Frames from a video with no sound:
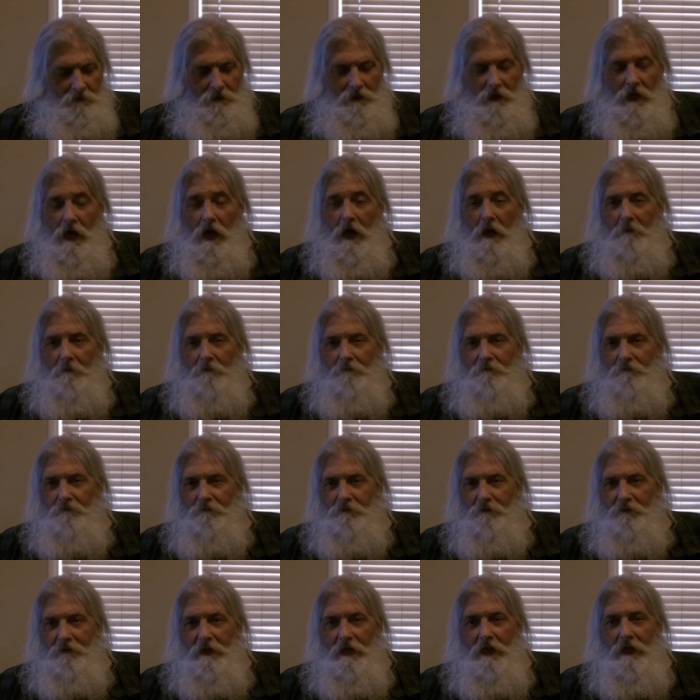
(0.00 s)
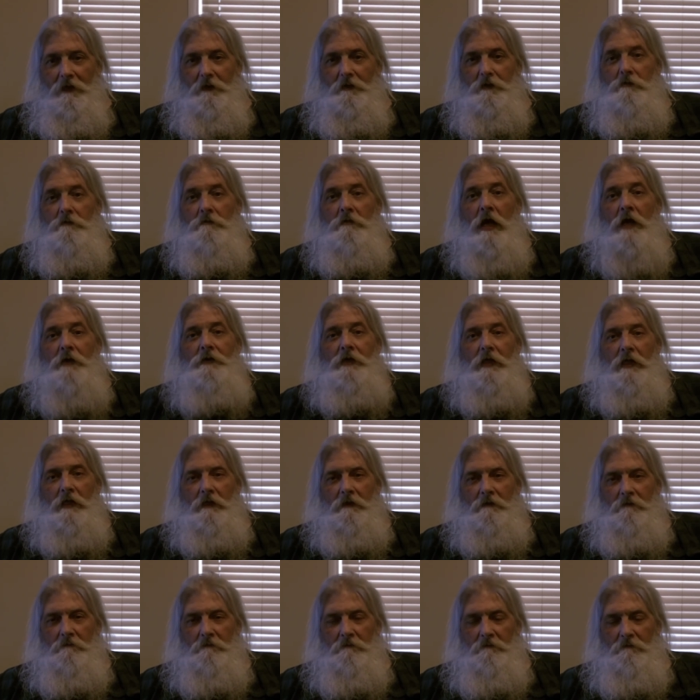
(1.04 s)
yeah, and do nothing.